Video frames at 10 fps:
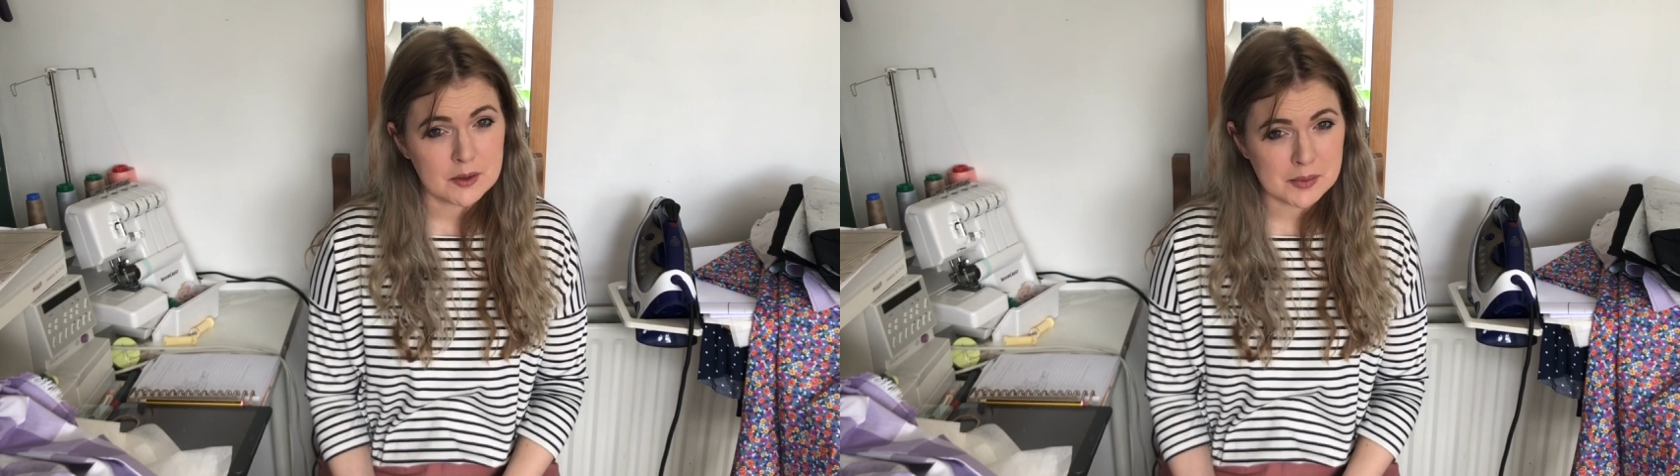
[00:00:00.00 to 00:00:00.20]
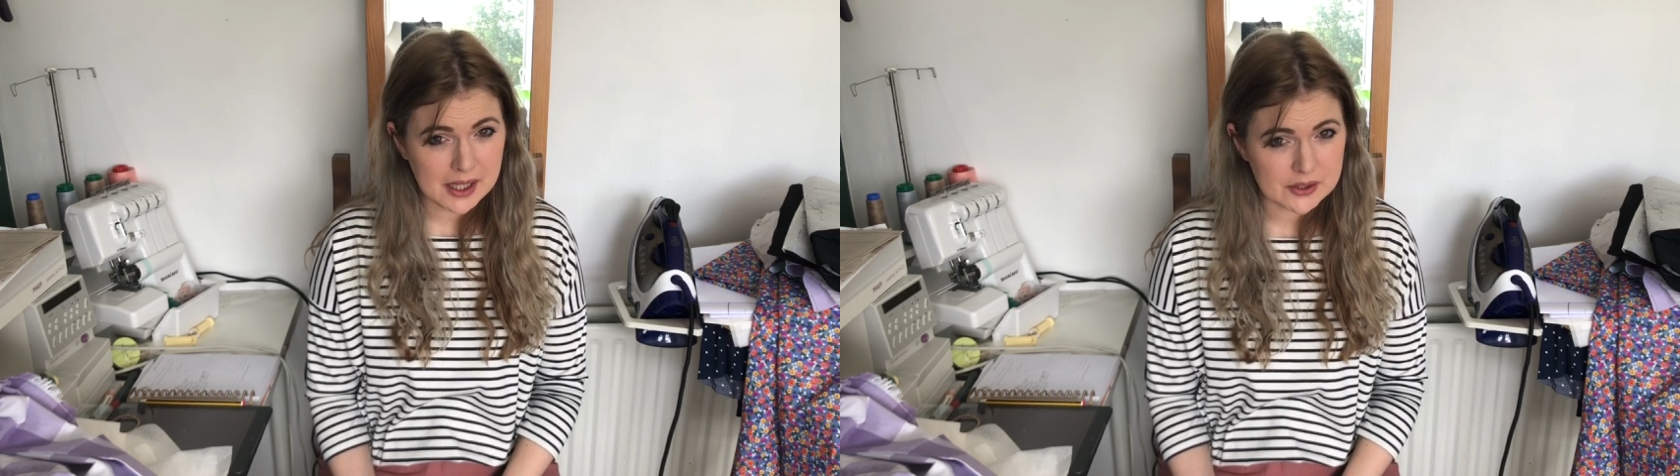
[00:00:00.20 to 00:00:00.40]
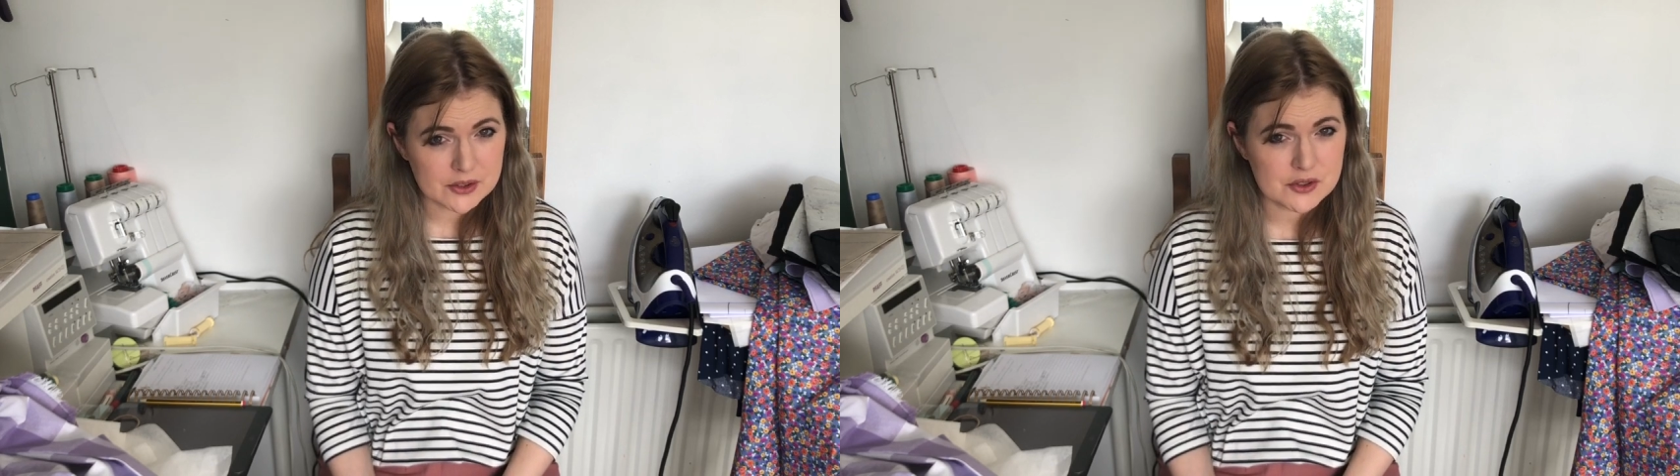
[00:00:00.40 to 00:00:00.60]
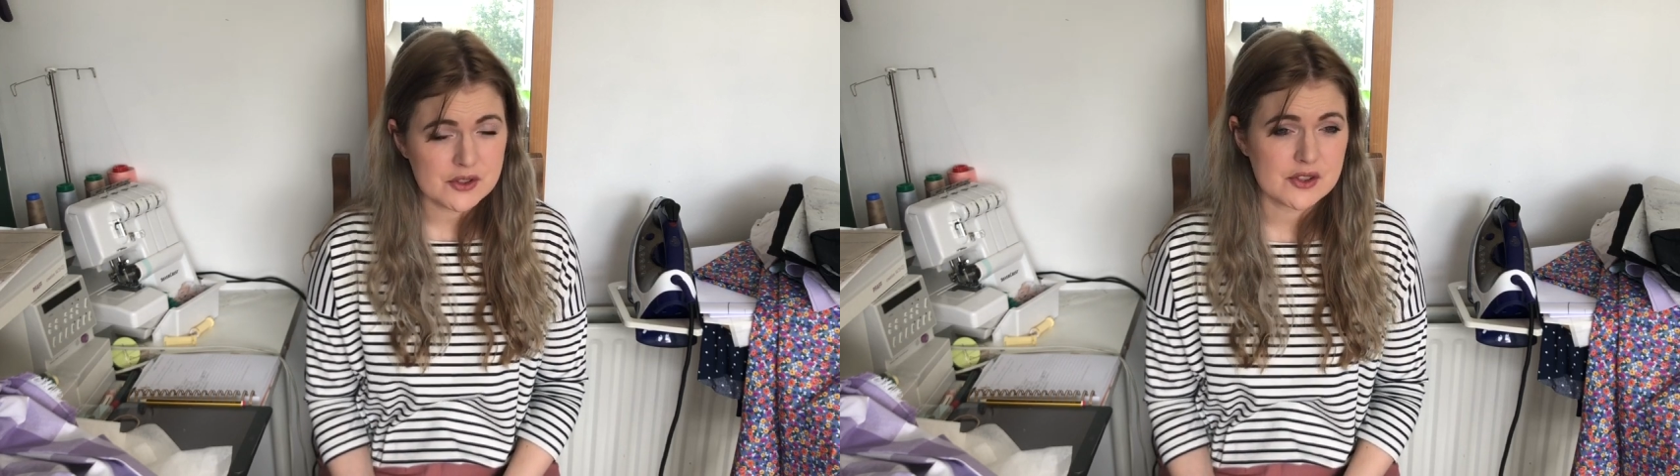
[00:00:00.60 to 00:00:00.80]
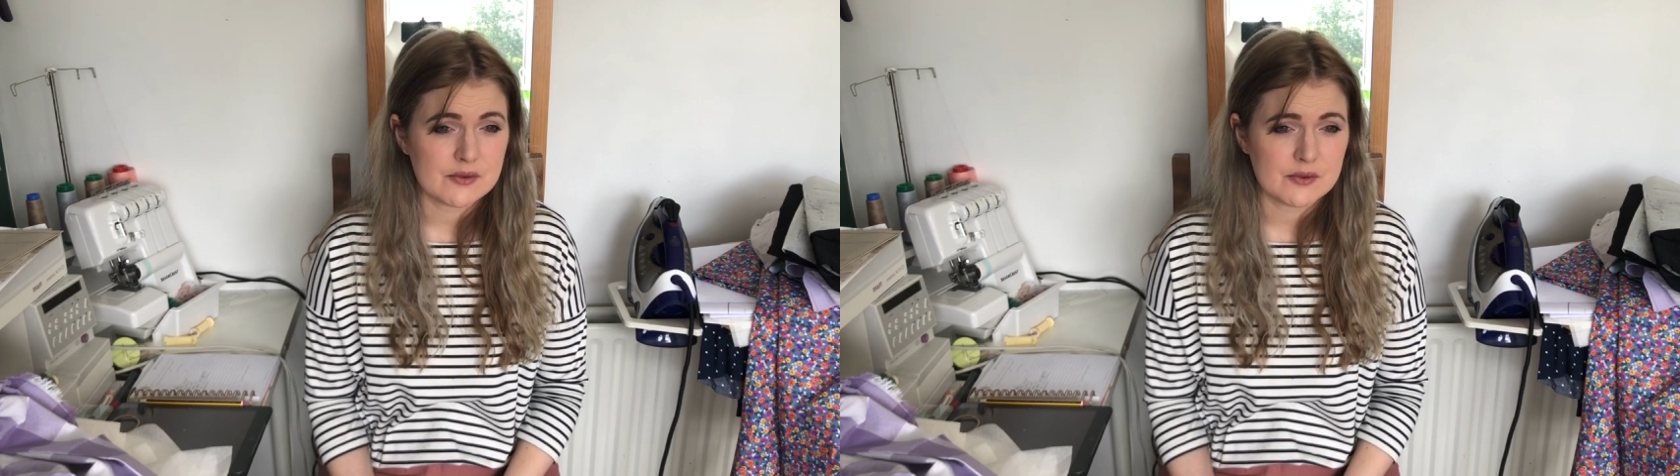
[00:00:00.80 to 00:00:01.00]

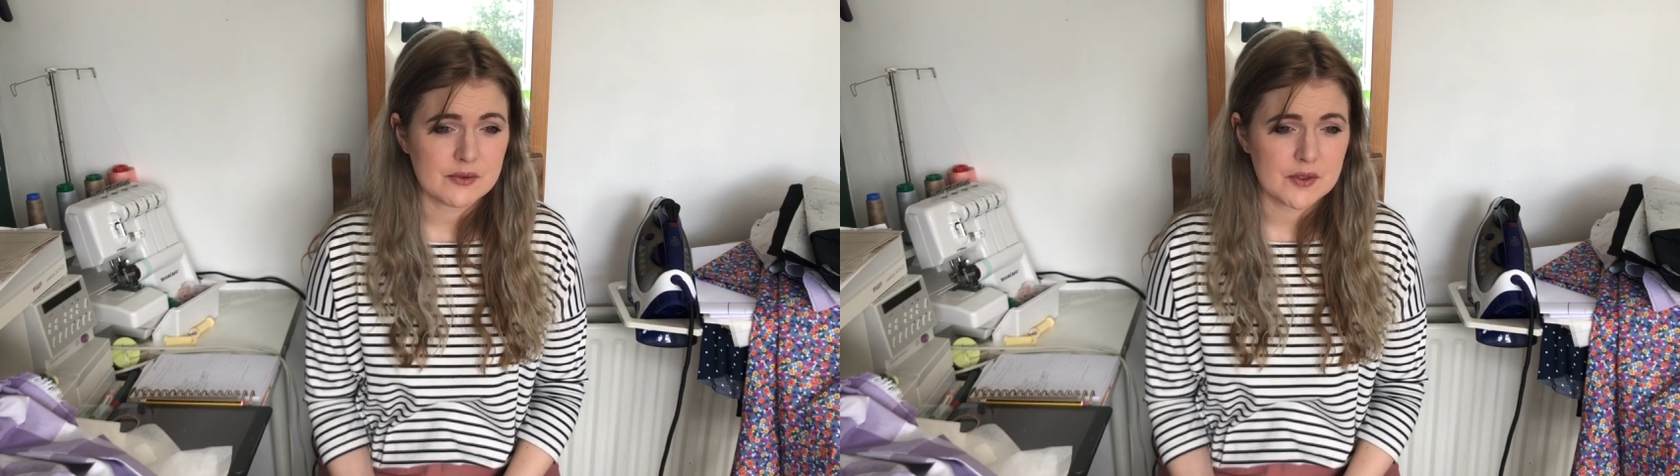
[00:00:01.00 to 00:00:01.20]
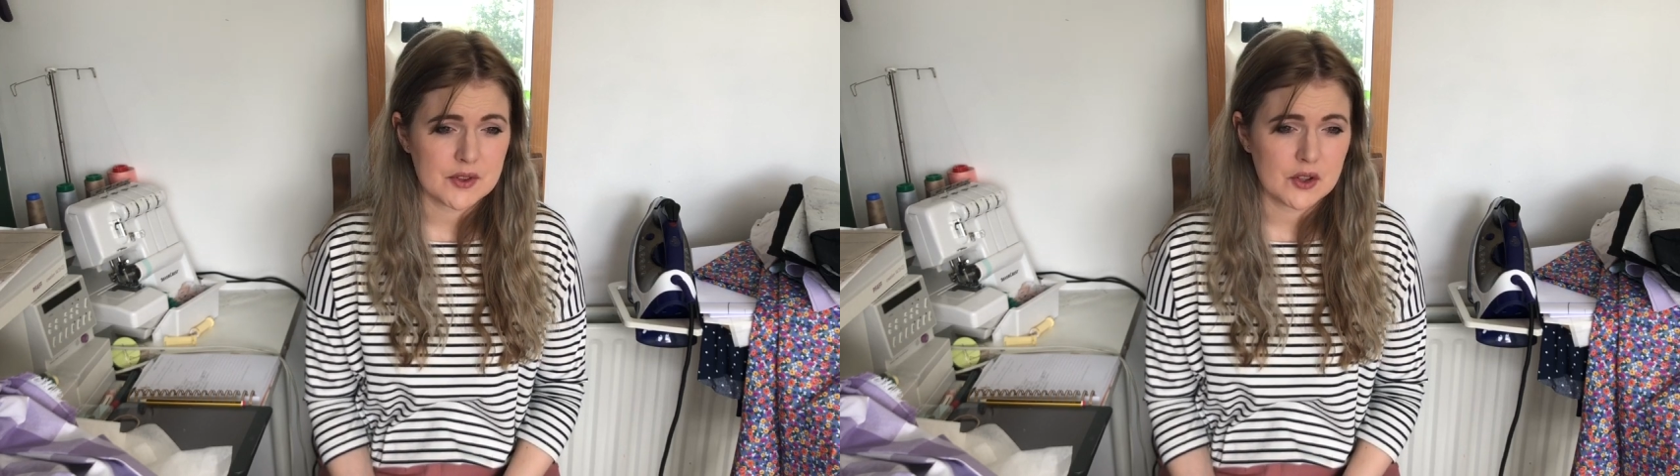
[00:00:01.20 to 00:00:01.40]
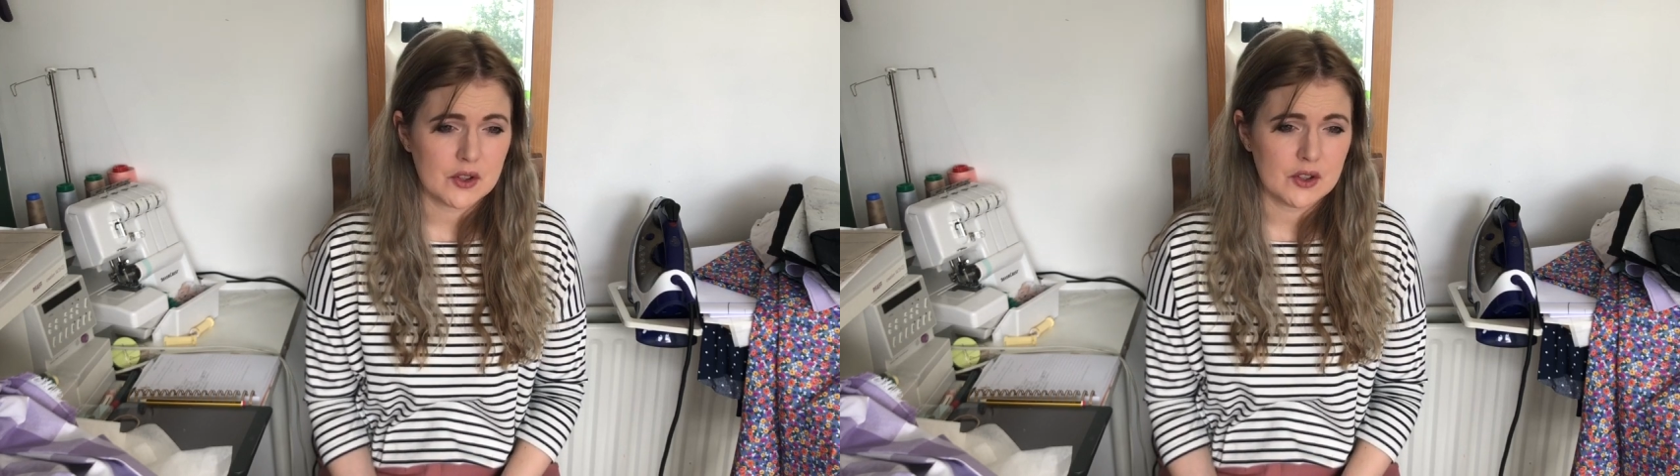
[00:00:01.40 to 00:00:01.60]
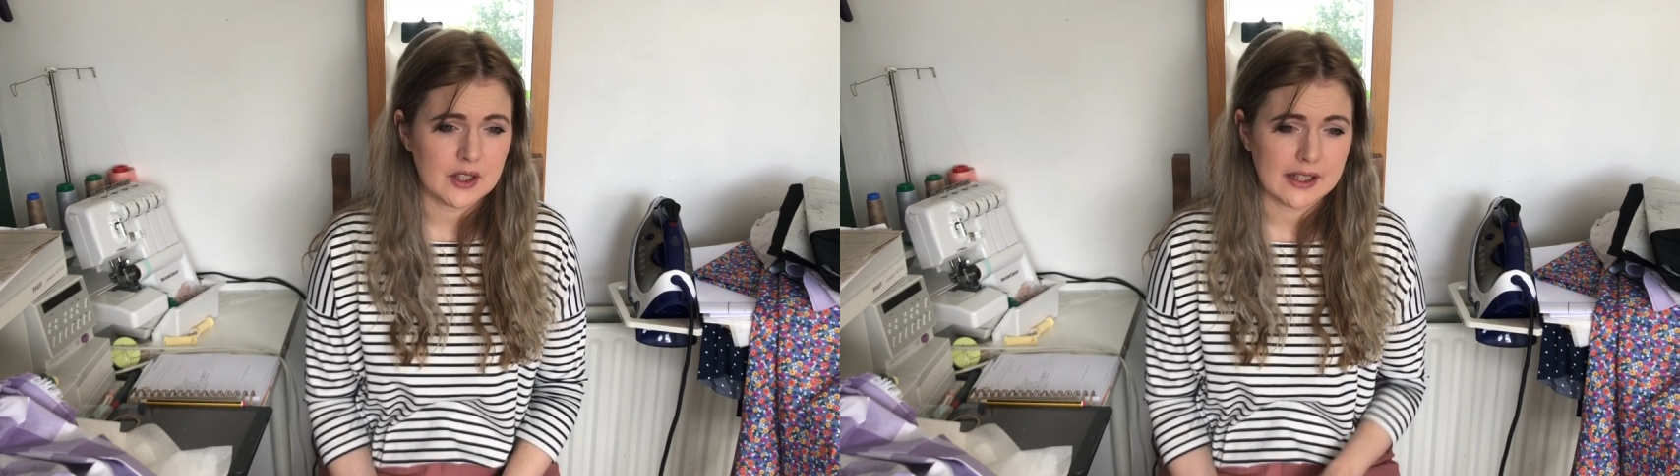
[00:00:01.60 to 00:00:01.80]
patterns review,